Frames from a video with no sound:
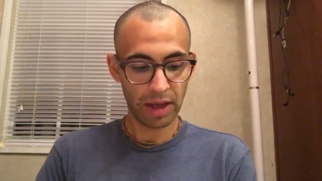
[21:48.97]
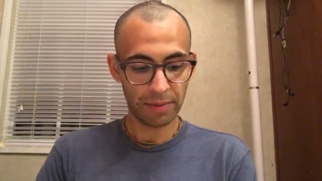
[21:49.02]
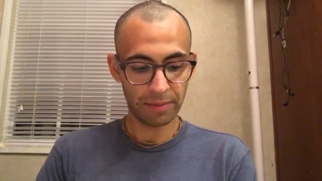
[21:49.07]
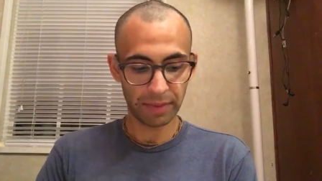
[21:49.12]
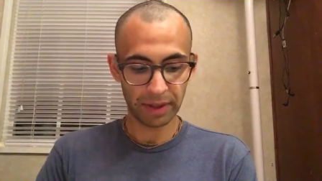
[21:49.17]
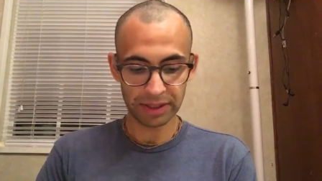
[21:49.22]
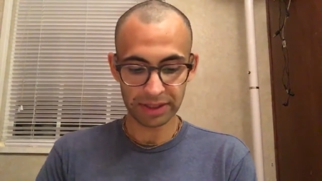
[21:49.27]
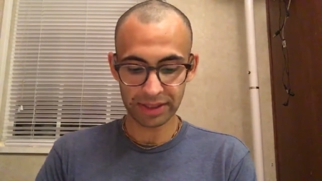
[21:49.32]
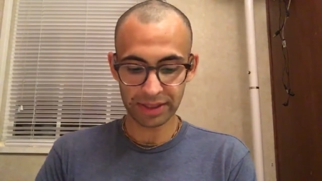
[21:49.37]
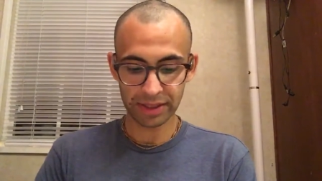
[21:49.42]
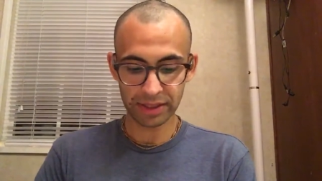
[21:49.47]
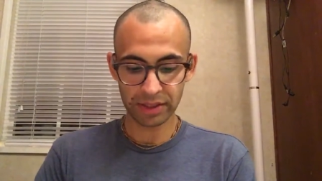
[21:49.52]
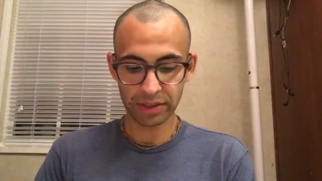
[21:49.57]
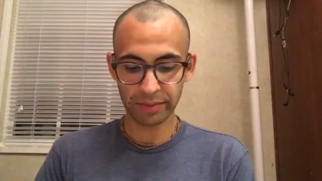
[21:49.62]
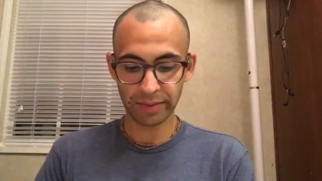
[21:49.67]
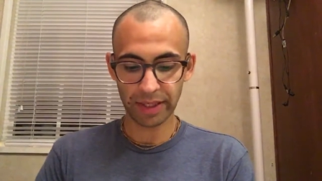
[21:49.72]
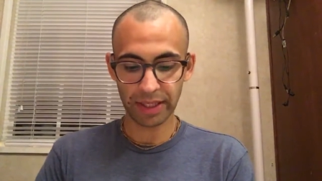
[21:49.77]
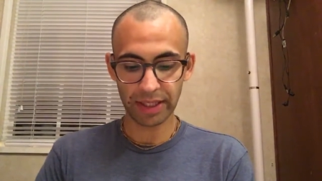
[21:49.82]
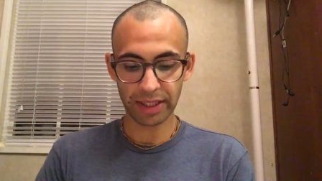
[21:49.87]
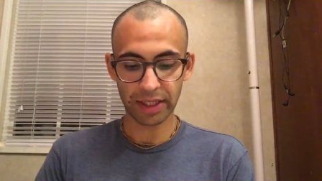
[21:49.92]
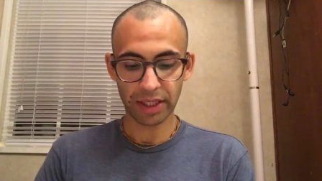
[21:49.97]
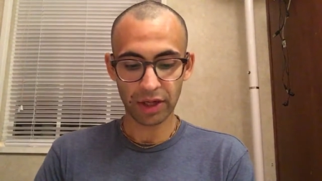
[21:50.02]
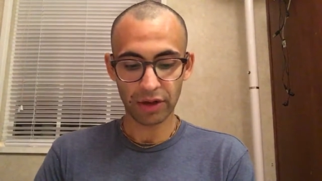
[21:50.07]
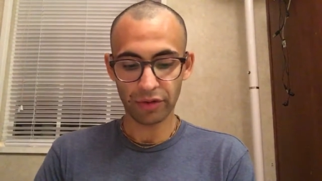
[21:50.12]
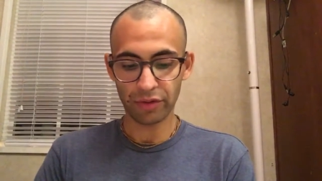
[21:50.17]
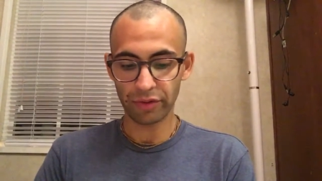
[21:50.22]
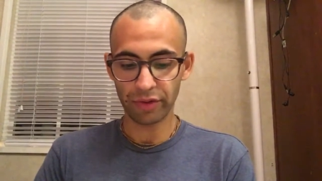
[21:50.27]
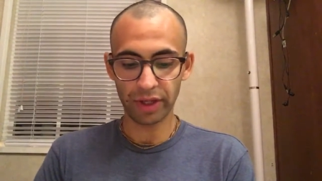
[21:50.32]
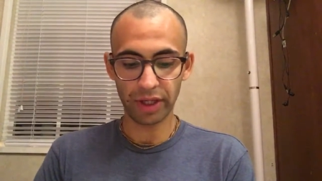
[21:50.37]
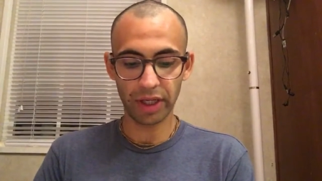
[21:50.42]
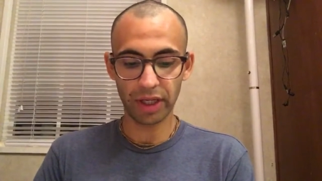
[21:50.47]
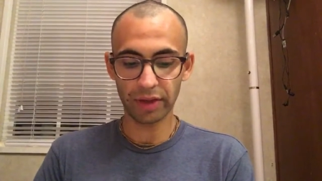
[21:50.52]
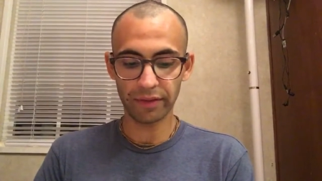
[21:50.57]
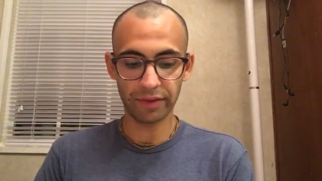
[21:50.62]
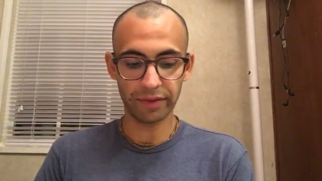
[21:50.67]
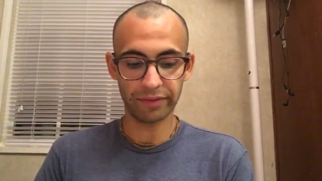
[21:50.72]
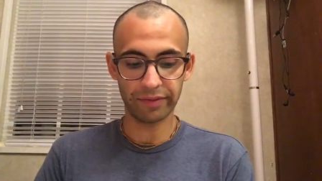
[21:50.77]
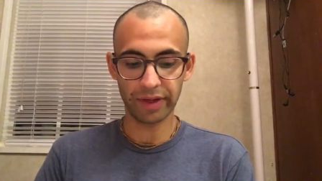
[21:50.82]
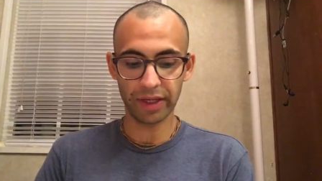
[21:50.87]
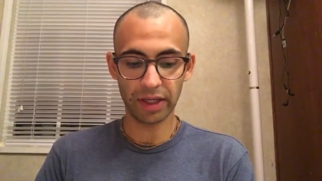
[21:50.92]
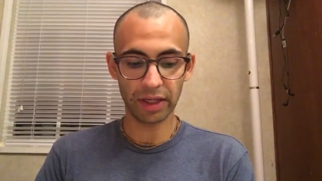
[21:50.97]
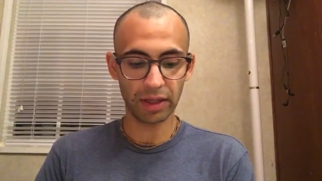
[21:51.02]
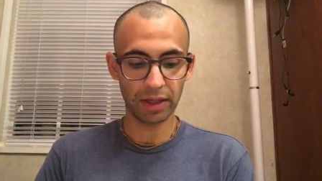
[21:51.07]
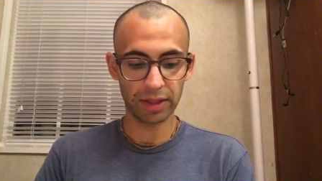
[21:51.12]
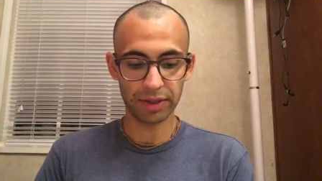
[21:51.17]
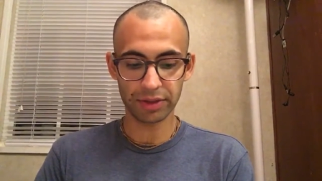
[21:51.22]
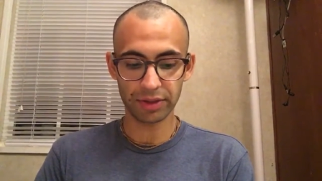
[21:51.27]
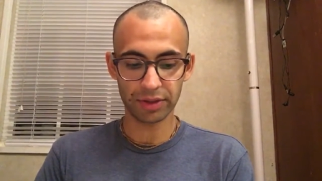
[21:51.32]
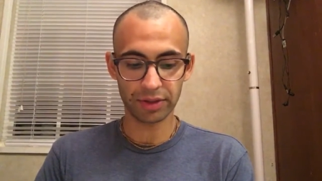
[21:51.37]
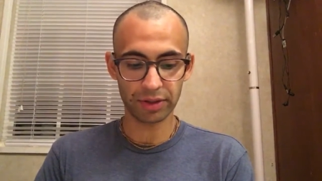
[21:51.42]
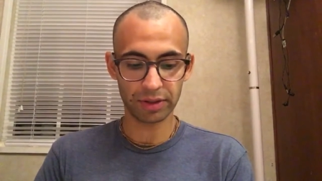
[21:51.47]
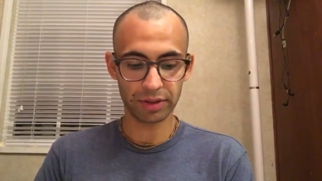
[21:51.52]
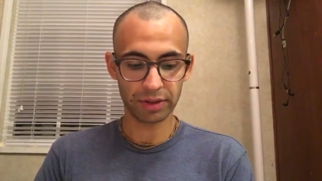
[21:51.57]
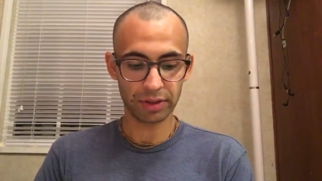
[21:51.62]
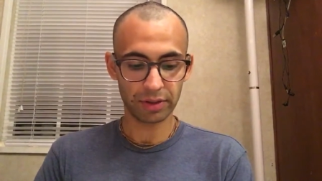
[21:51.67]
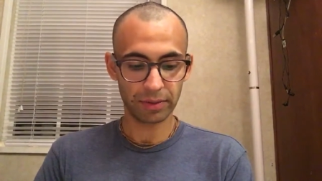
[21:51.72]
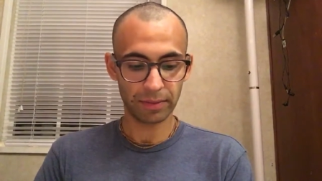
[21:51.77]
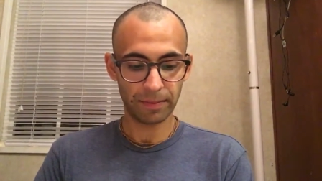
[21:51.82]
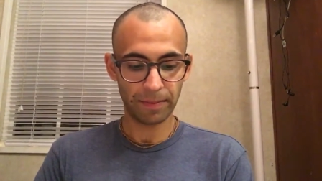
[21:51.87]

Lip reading: by systematic reading of the Vedic literatures.